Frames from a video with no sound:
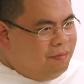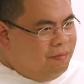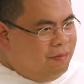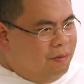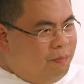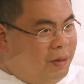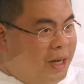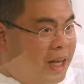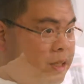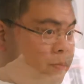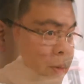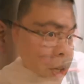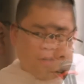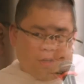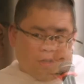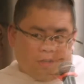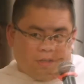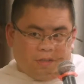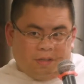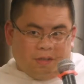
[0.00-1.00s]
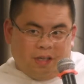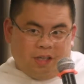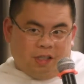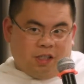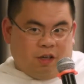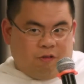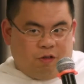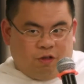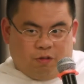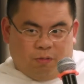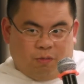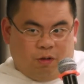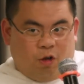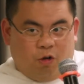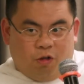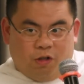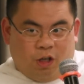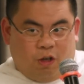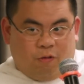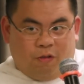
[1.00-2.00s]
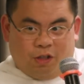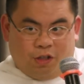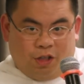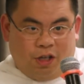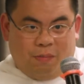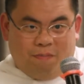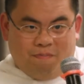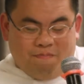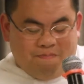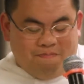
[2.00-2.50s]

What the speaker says: But that's because he suffers from low self-esteem.